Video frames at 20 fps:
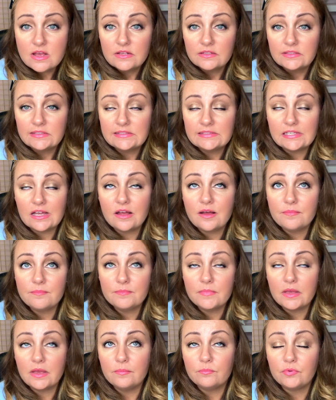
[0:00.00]

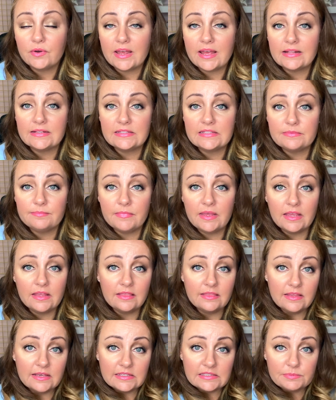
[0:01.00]
Some brands
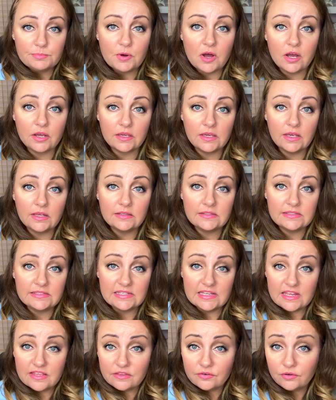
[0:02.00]
make this pocket
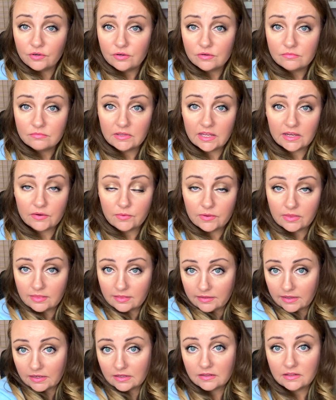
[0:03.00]
see-through, like with
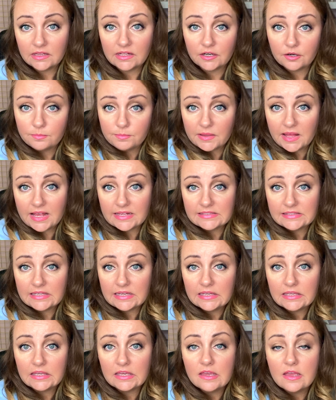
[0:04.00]
like clear
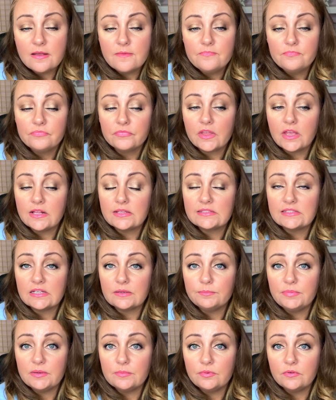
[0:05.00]
plastic. And
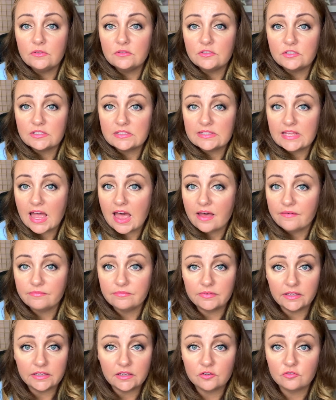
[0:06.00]
some people just have
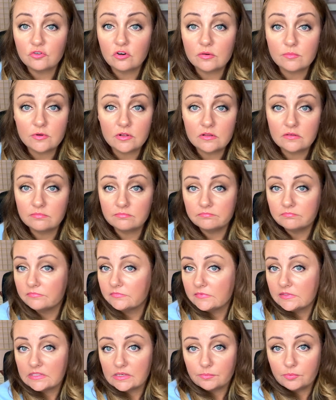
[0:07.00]
like a normal
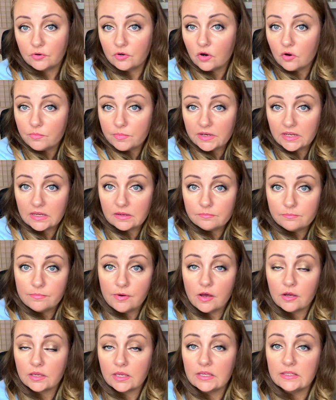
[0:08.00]
zipper opening
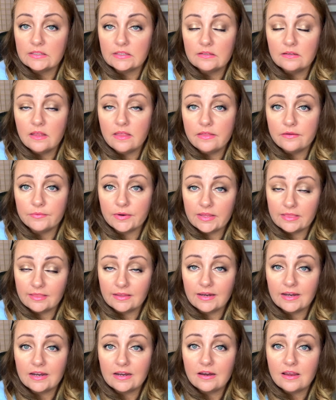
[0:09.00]
pocket right
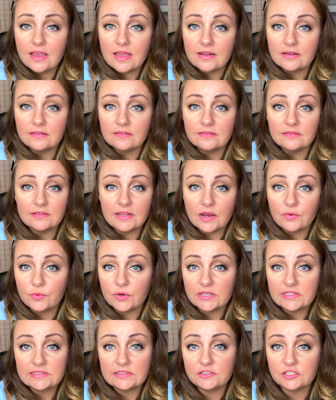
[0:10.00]
there, and that
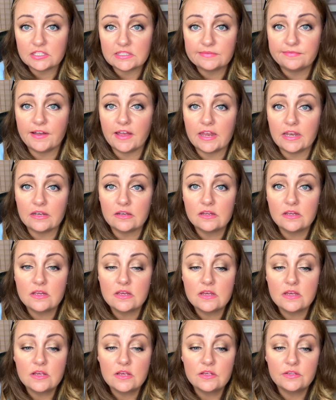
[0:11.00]
works just fine.
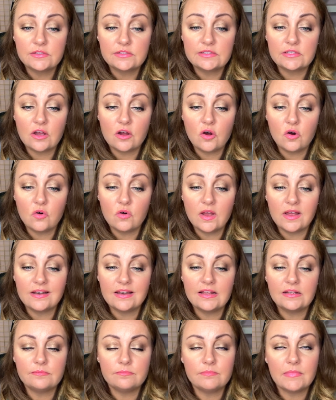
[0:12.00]
So, and
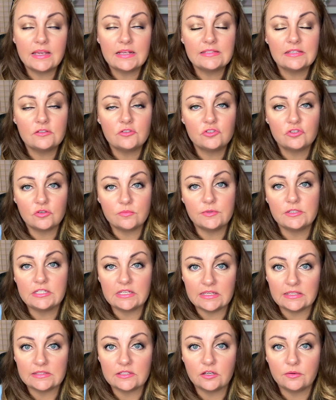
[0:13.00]
it makes it so much
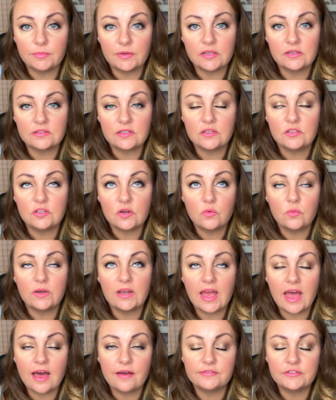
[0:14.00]
easier because you don't want
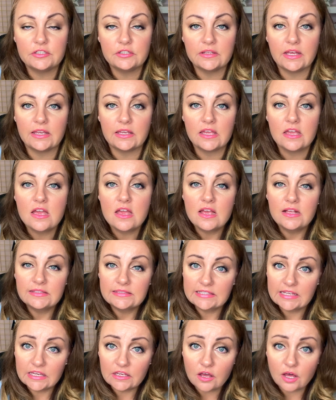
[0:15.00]
to have to like
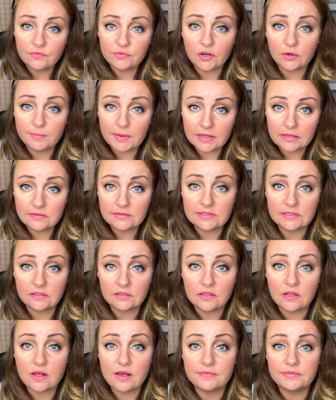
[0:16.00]
take off your mittens
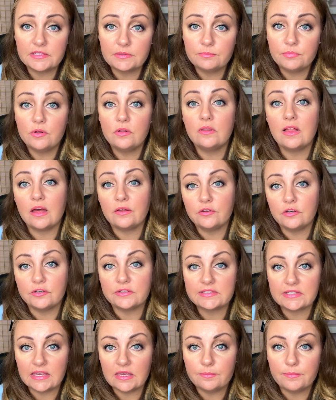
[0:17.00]
and gloves and pull out your
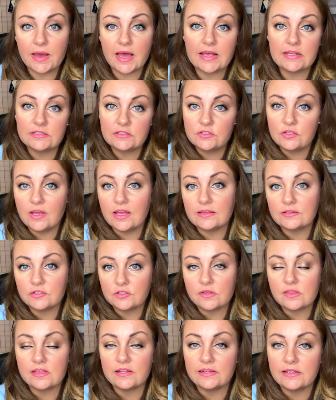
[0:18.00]
ski pass to
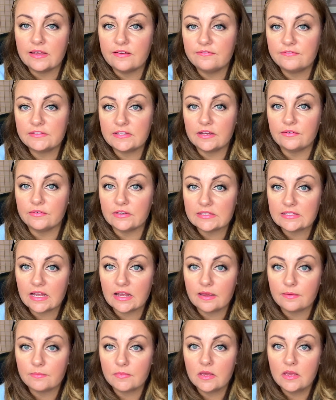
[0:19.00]
enter the lift every
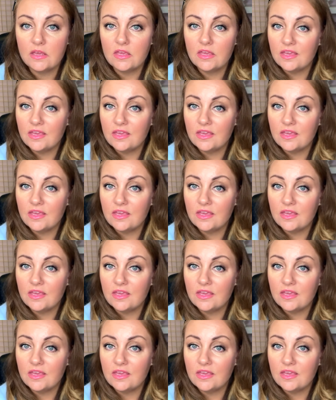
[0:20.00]
time.